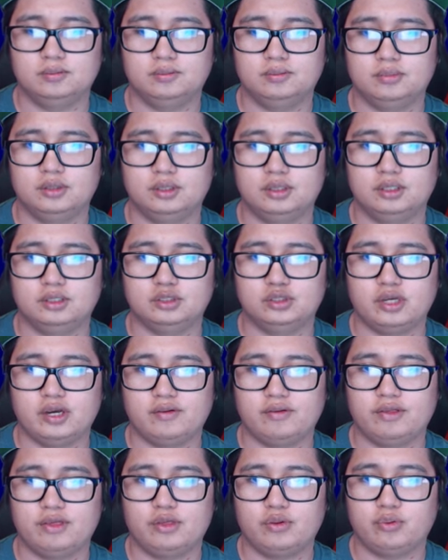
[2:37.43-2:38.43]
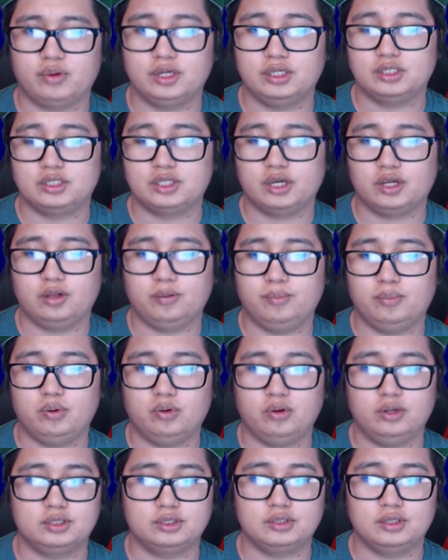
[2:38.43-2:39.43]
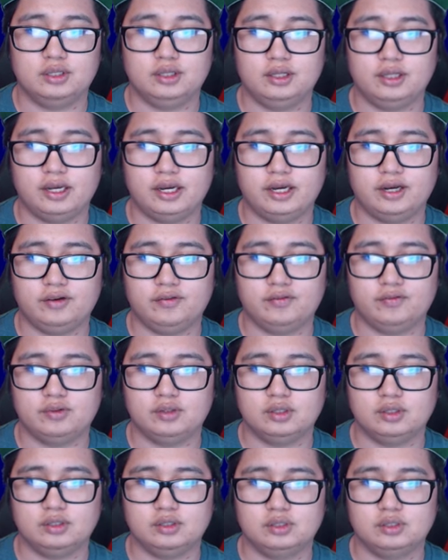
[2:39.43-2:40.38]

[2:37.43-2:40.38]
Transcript: But you have three skill points left.